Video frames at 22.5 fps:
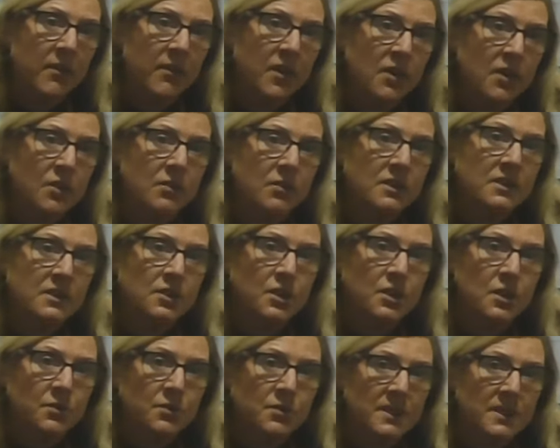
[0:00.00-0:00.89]
the youngest
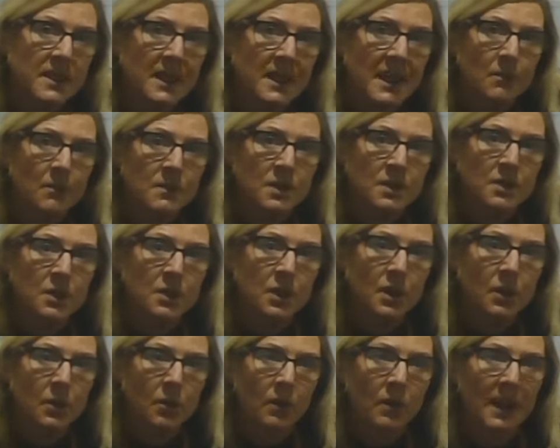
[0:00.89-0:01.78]
children in our
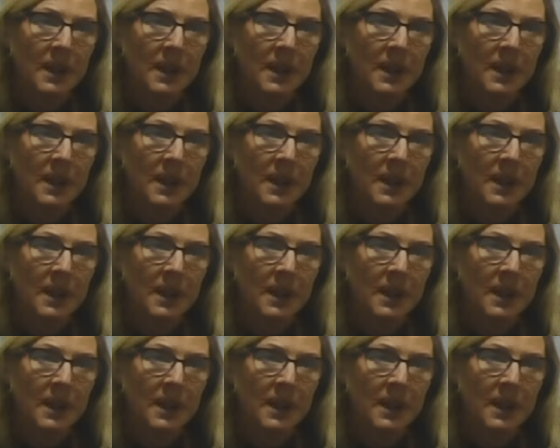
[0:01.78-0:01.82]
school,